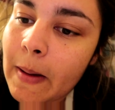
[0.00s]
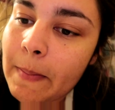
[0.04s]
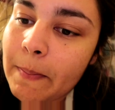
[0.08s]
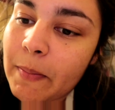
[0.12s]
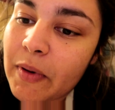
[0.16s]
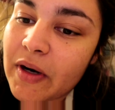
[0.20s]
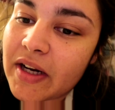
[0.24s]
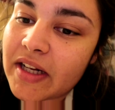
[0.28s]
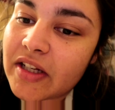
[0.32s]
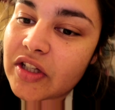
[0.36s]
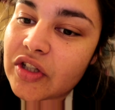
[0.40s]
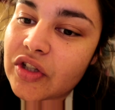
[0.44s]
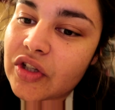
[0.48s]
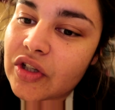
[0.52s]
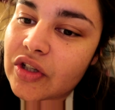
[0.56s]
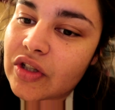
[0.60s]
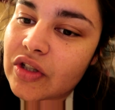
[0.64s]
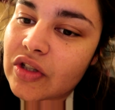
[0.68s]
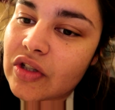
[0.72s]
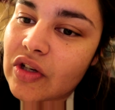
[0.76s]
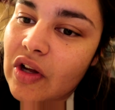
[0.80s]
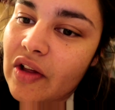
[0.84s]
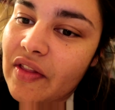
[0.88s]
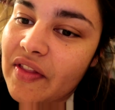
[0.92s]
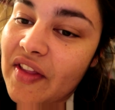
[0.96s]
but it's
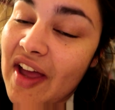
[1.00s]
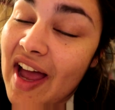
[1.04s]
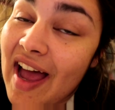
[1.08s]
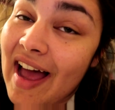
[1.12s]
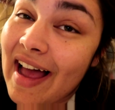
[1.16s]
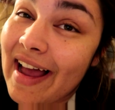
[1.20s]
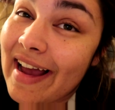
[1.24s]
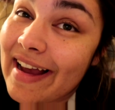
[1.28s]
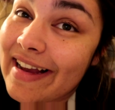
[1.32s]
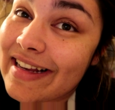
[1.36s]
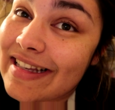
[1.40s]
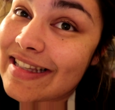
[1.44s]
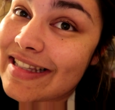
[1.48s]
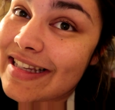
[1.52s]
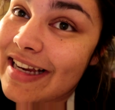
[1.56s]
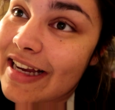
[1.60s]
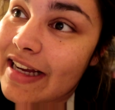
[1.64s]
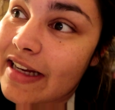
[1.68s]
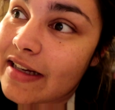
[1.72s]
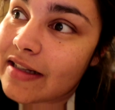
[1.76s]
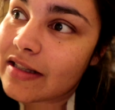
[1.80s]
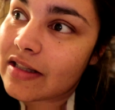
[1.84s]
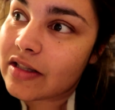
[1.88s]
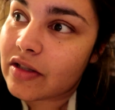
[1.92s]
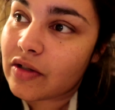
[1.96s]
just not the high
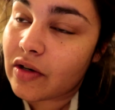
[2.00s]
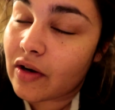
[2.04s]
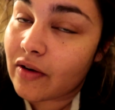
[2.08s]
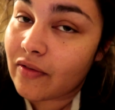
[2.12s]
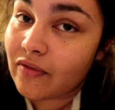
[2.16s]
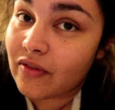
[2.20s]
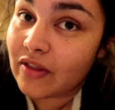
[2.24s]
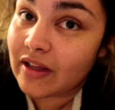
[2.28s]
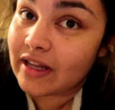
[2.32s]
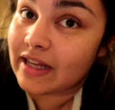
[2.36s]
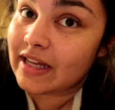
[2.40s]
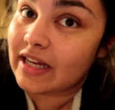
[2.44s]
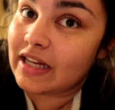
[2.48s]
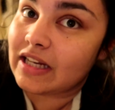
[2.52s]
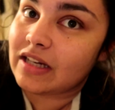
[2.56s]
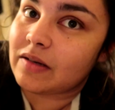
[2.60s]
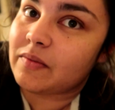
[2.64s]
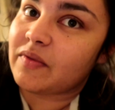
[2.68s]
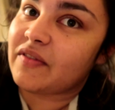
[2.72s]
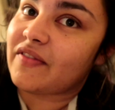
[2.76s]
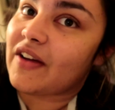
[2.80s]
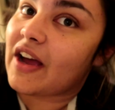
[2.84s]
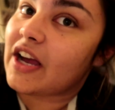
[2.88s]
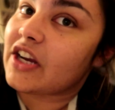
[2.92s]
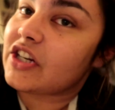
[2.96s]
stakes stuff that
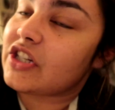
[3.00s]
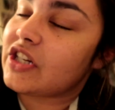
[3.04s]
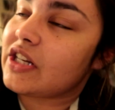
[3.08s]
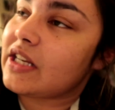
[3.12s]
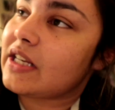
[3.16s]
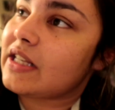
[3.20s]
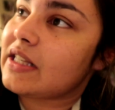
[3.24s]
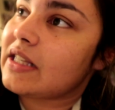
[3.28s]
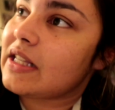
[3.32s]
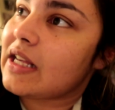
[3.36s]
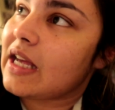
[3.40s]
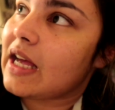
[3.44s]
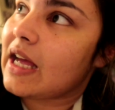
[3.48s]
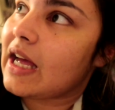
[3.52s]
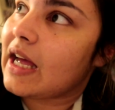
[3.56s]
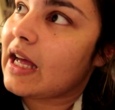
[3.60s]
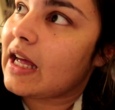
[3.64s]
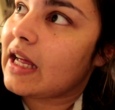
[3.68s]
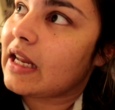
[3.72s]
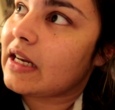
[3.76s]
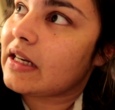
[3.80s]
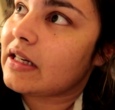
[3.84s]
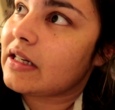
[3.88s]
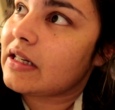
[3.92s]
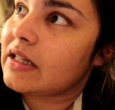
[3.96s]
Kingdom of Ash is,
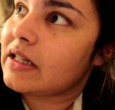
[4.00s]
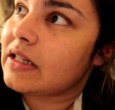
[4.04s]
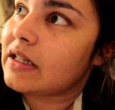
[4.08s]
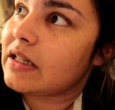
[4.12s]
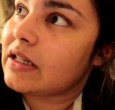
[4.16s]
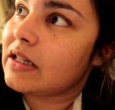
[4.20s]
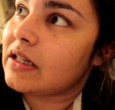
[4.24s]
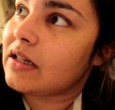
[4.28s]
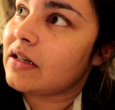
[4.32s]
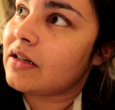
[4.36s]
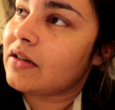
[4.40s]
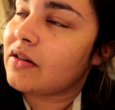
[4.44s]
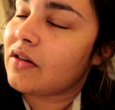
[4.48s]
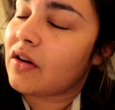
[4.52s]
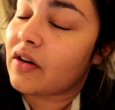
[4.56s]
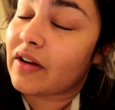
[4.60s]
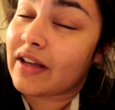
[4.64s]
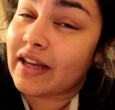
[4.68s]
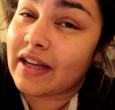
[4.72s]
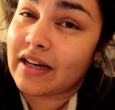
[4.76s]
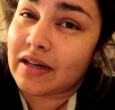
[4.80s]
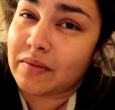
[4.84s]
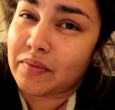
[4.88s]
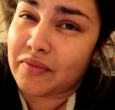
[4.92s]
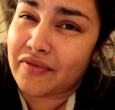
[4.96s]
and not
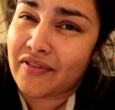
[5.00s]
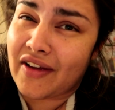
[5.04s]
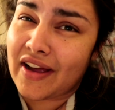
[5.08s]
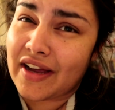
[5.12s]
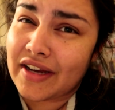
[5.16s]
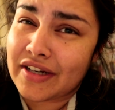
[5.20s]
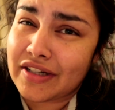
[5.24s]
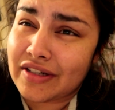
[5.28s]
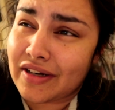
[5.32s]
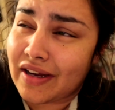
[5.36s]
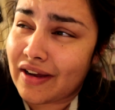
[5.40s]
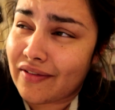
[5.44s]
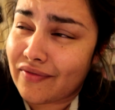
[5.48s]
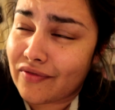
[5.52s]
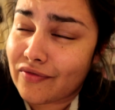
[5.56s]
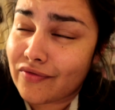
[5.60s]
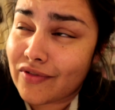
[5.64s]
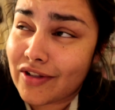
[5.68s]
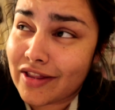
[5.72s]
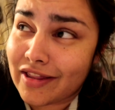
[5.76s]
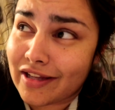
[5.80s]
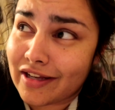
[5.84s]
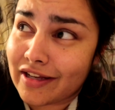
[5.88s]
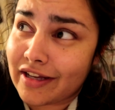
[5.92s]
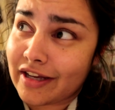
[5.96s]
Kingdom of Ash, I haven't
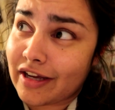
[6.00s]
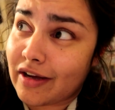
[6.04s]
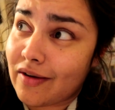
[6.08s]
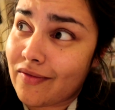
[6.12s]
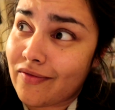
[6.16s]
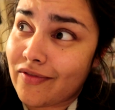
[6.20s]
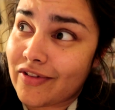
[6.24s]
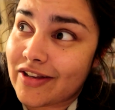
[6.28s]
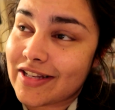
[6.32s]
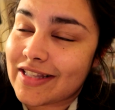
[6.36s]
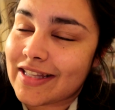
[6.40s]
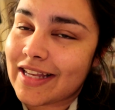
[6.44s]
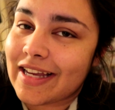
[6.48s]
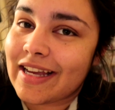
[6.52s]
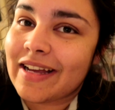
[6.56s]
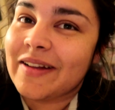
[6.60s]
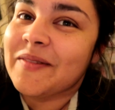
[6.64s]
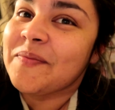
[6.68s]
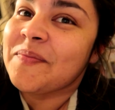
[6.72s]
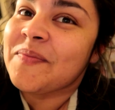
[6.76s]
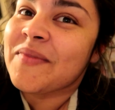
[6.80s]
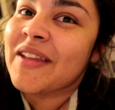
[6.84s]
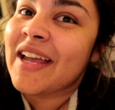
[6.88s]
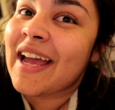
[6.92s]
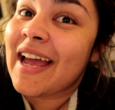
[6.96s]
read that yet, obviously,
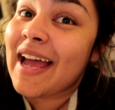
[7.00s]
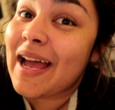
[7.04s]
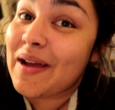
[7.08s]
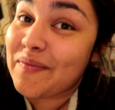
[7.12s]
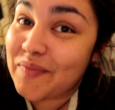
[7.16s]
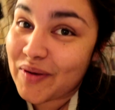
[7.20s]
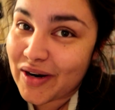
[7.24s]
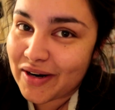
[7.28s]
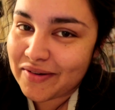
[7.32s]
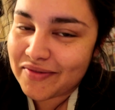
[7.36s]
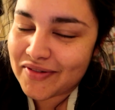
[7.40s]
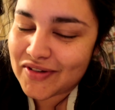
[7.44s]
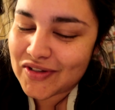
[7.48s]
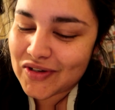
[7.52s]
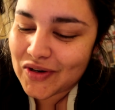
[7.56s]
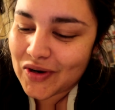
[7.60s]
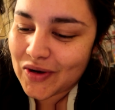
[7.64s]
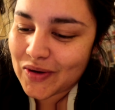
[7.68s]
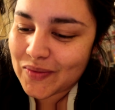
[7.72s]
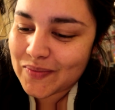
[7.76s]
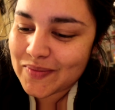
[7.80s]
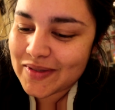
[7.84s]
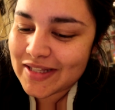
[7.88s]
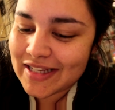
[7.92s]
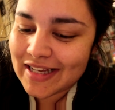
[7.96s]
Empire of
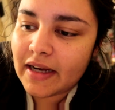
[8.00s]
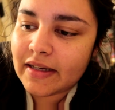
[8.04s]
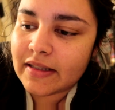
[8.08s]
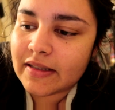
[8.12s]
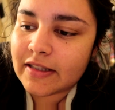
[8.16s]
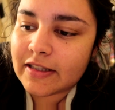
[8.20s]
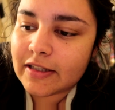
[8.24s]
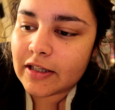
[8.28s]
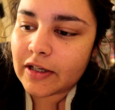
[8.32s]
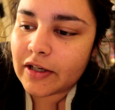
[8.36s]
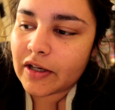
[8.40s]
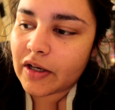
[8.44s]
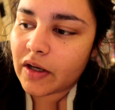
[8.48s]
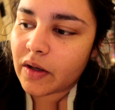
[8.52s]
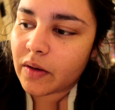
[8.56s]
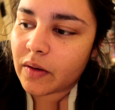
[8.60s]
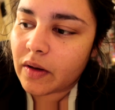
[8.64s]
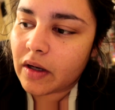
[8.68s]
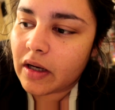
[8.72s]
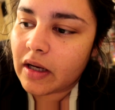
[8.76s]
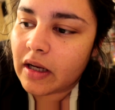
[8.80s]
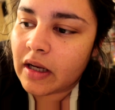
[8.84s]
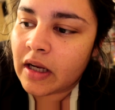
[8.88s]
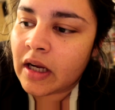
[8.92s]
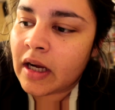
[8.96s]
Storms. And
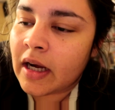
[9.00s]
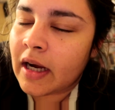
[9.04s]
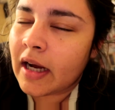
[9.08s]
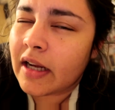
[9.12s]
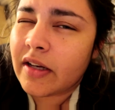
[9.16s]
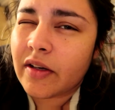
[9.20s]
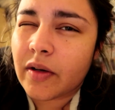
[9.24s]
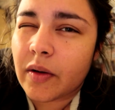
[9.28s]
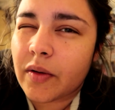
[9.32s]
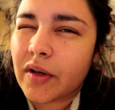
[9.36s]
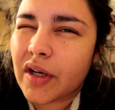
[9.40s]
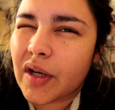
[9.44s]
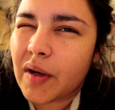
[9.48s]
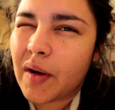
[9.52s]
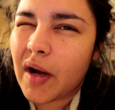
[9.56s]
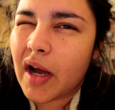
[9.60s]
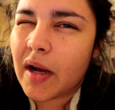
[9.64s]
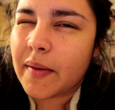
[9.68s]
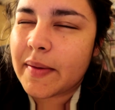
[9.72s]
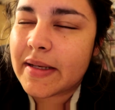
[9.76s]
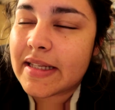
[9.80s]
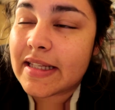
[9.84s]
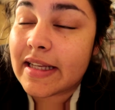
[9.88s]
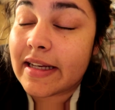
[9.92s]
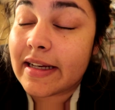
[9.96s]
so I don't know
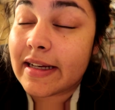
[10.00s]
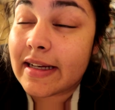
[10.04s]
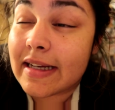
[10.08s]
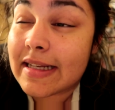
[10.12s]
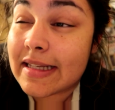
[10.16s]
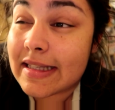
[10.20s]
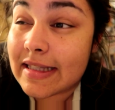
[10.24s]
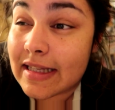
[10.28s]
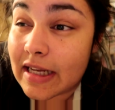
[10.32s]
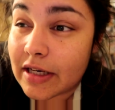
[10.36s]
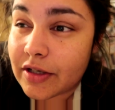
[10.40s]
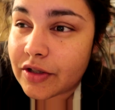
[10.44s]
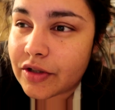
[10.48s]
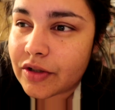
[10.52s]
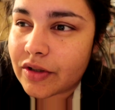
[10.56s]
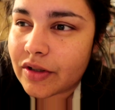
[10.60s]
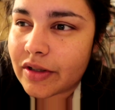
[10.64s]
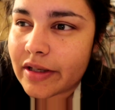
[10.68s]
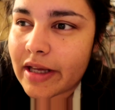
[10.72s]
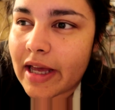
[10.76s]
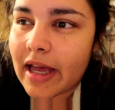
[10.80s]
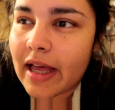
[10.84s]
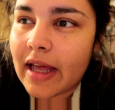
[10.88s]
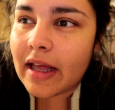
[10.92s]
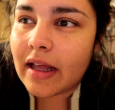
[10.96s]
how it's like essential
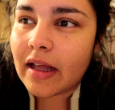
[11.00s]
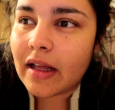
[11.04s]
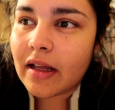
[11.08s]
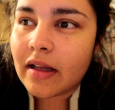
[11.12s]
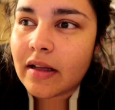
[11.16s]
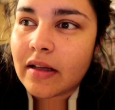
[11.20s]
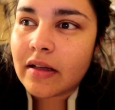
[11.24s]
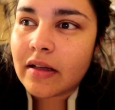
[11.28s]
yet,